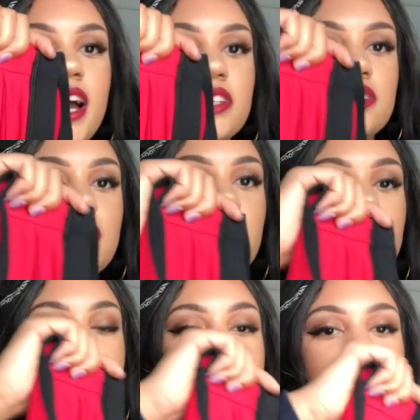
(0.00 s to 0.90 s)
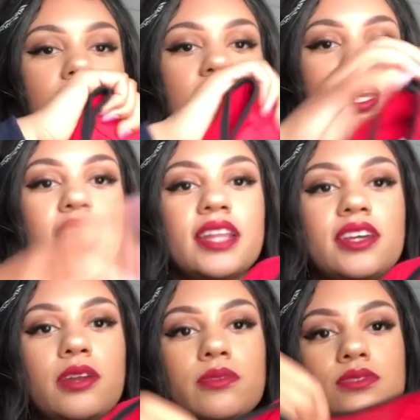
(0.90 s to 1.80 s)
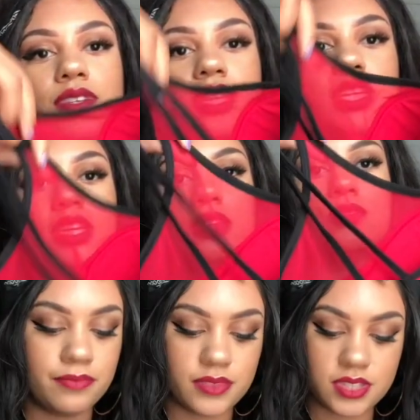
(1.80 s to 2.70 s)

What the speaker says: I just thought it was unique. I thought it was really cute.